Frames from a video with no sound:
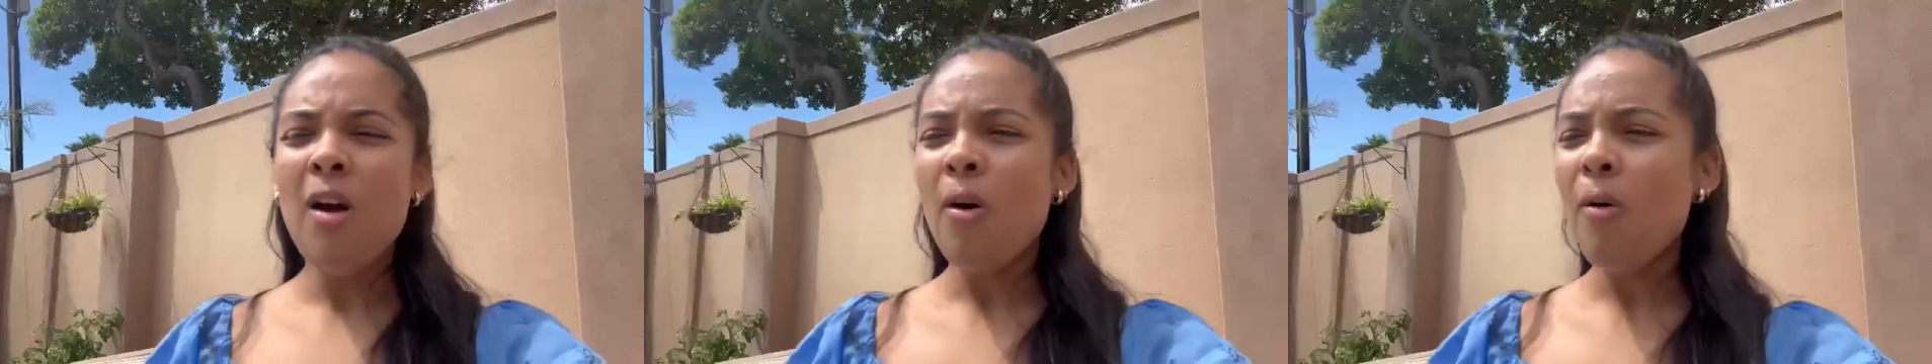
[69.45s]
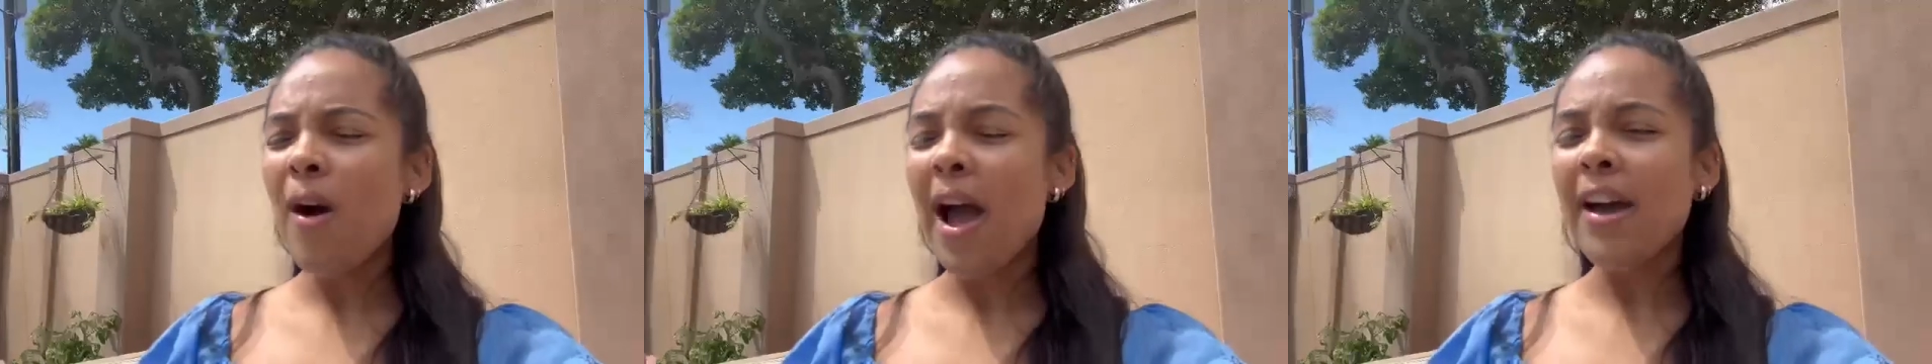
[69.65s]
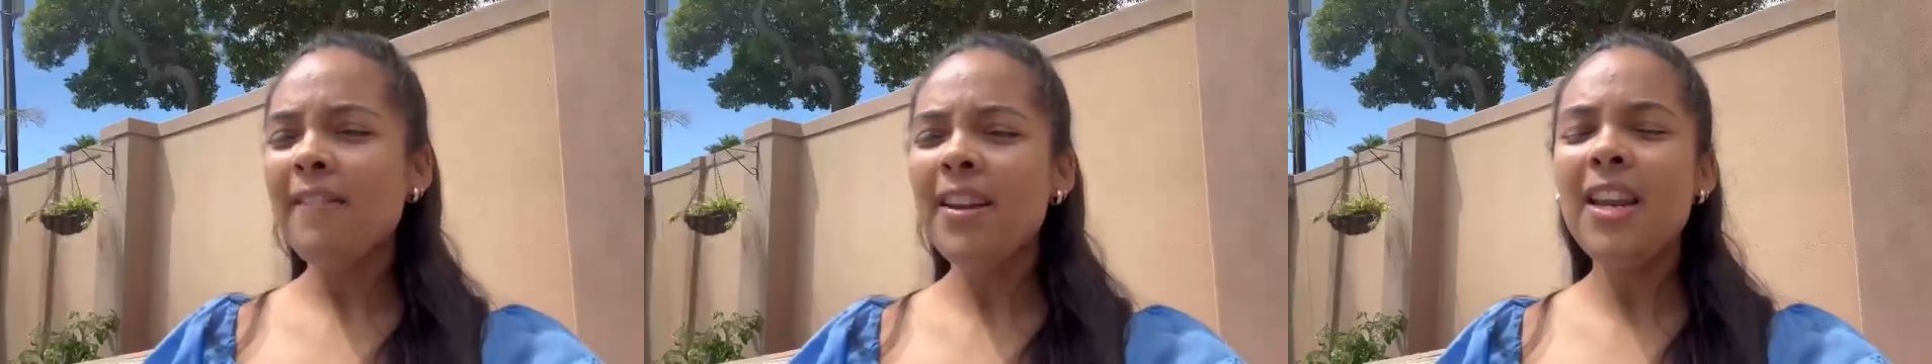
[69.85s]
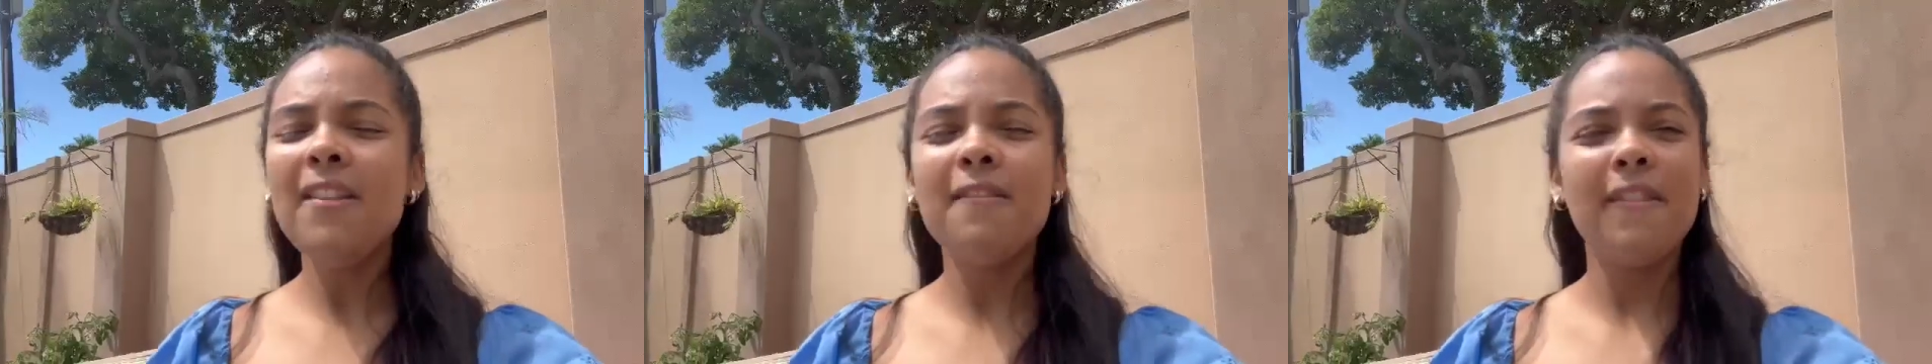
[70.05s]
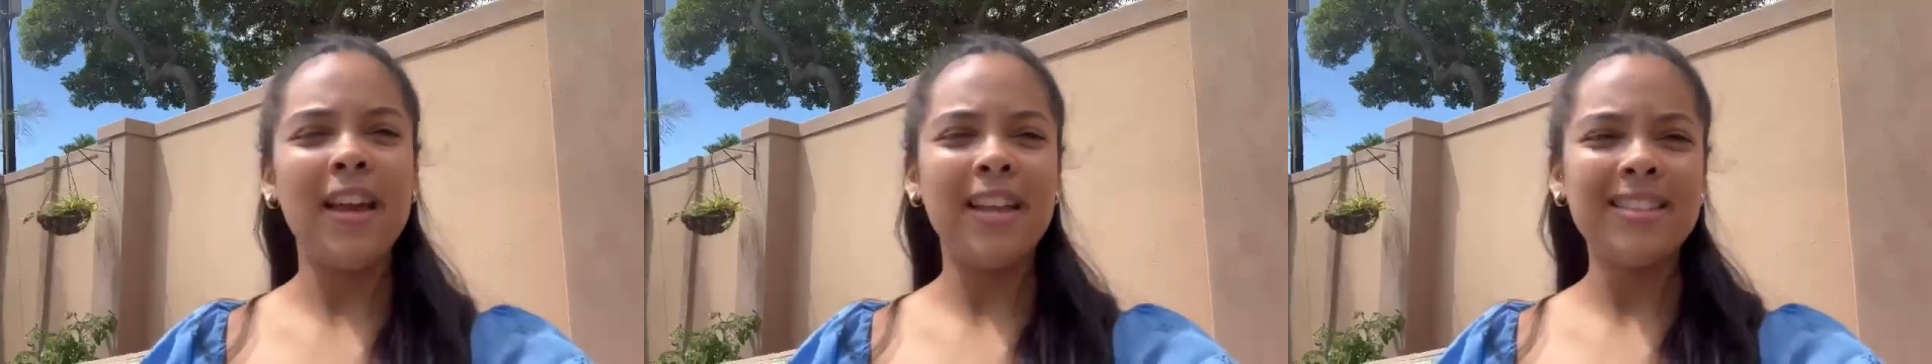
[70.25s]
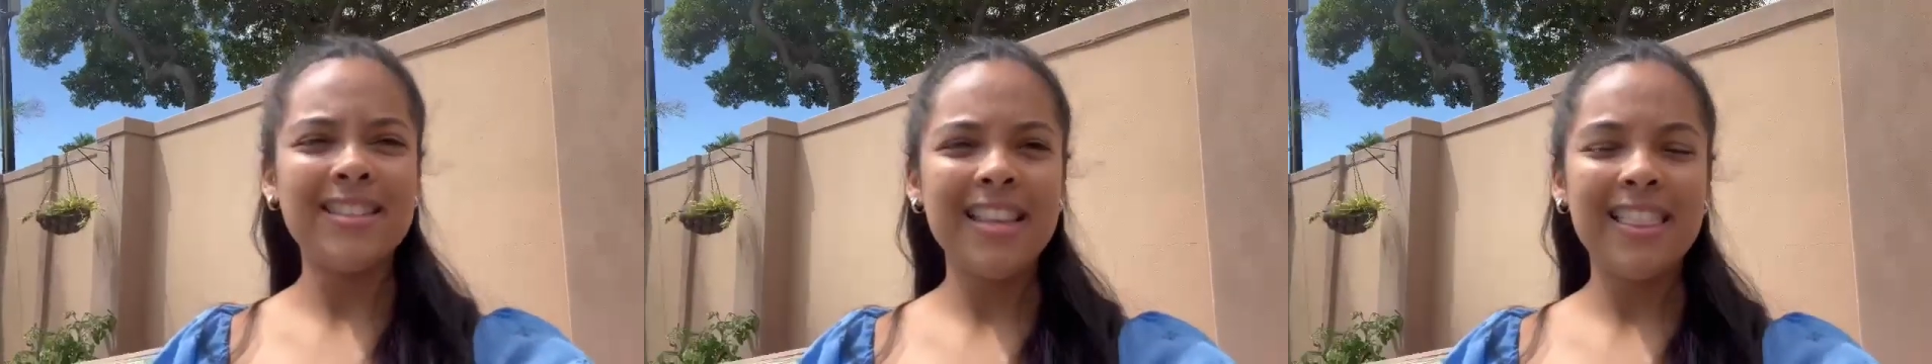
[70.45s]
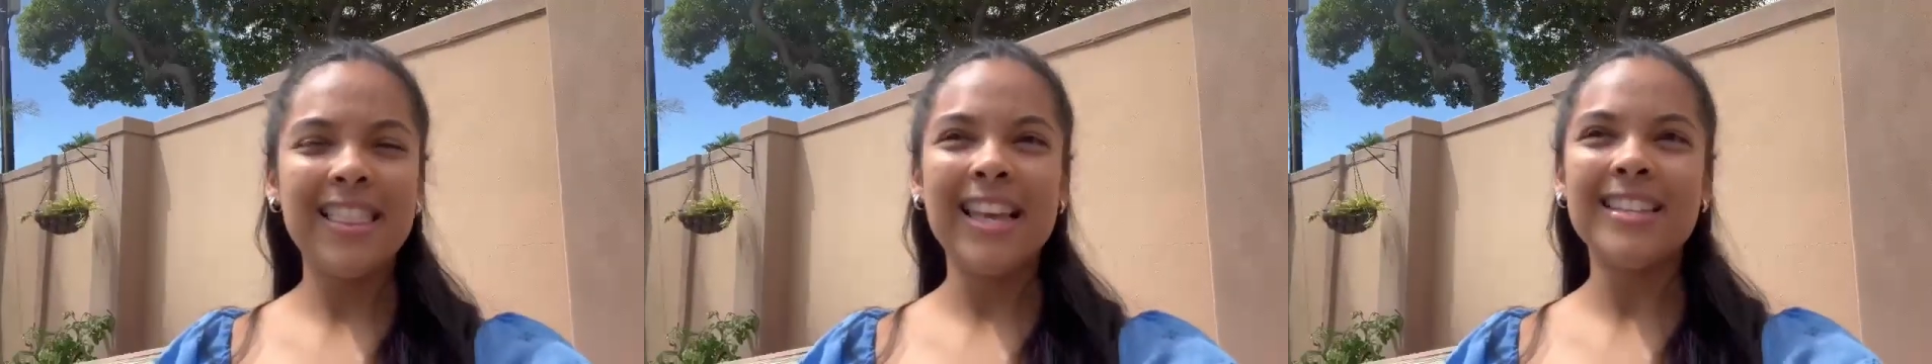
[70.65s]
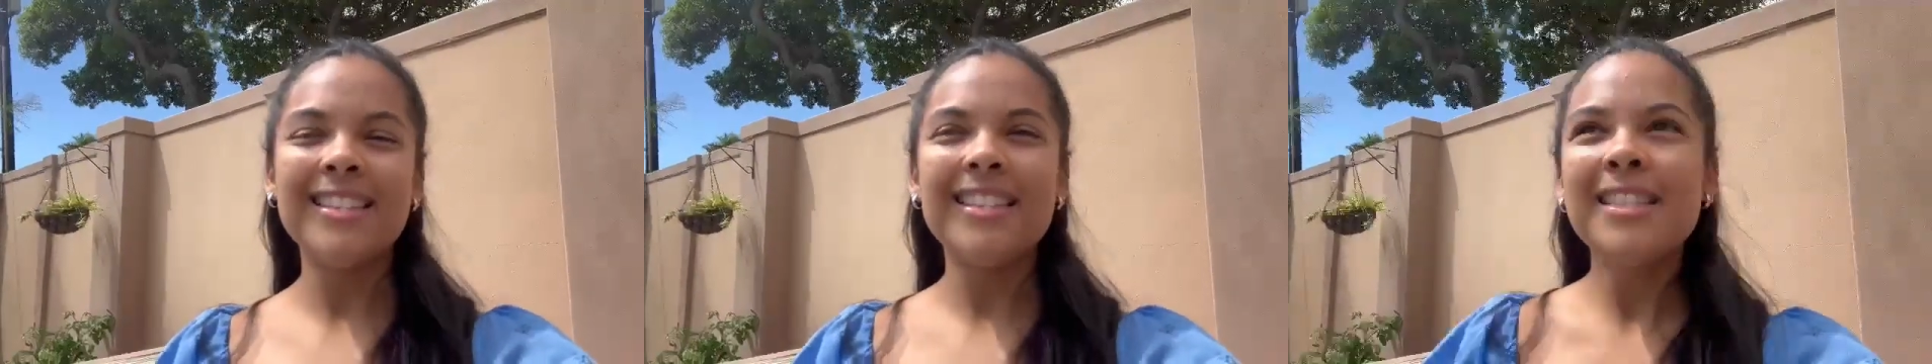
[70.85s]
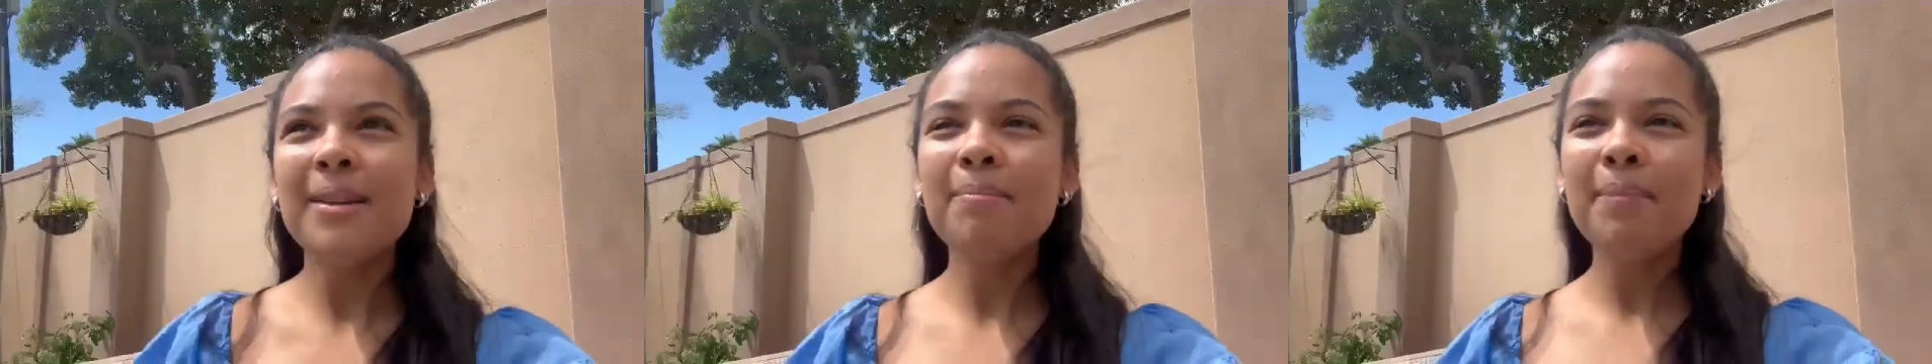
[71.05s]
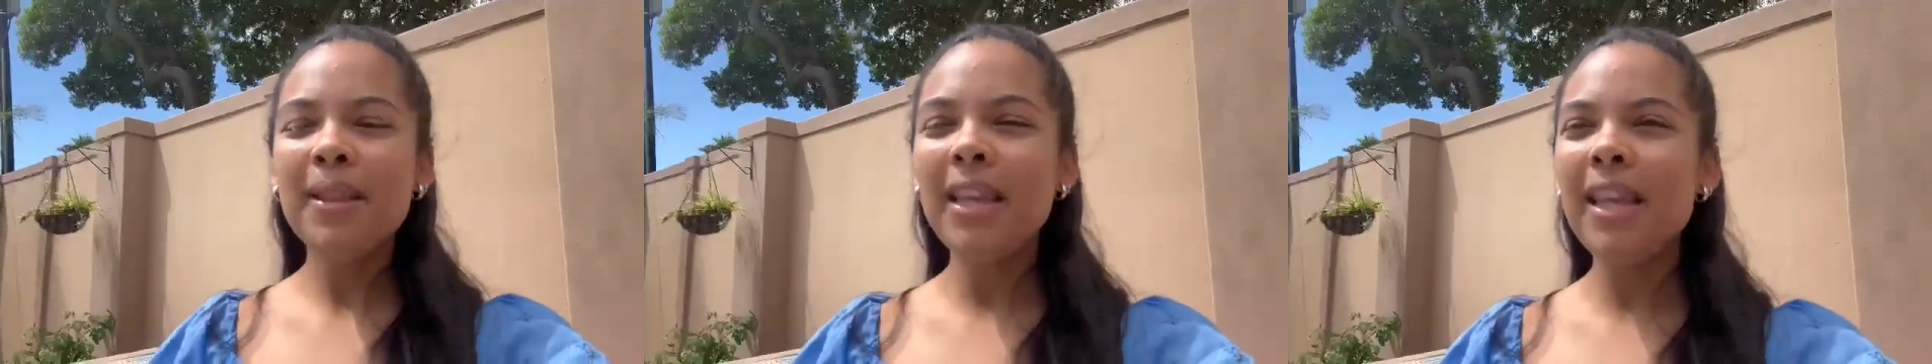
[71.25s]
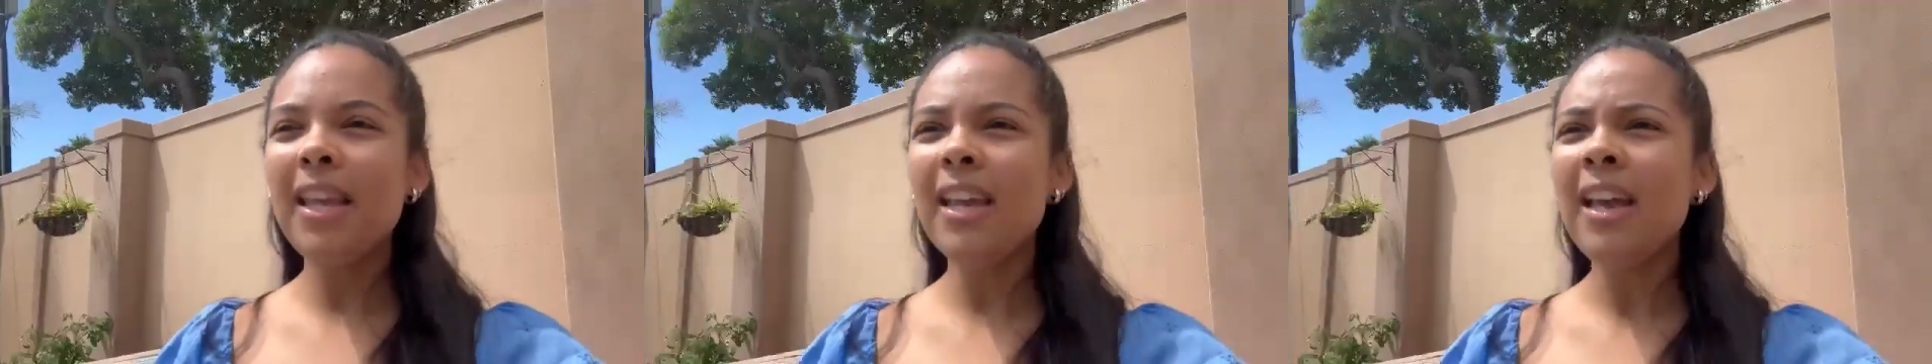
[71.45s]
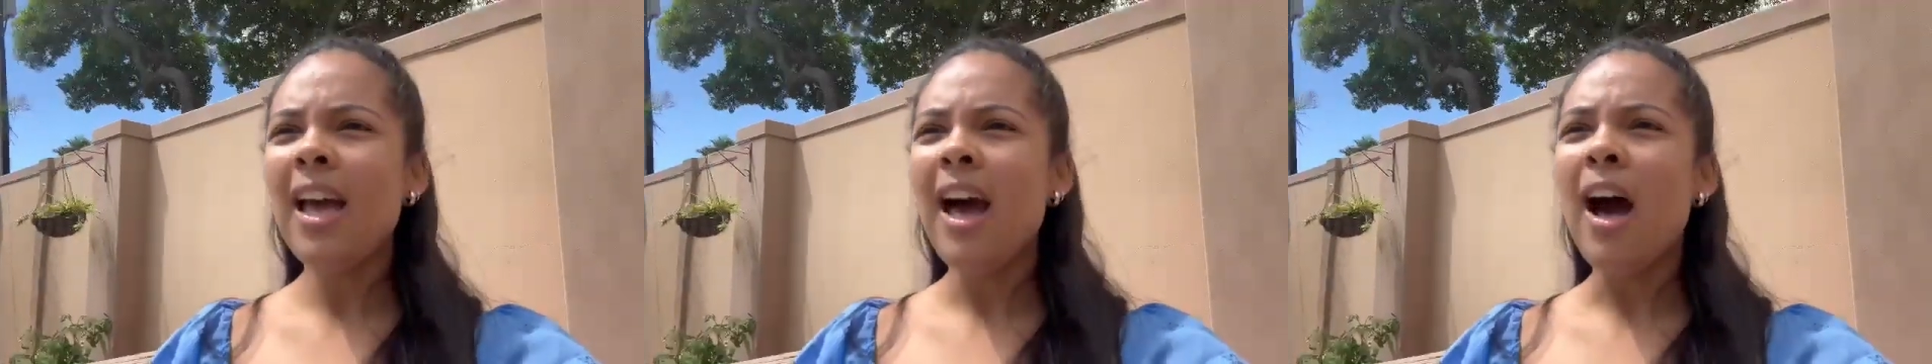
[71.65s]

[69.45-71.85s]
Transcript: or having events that simply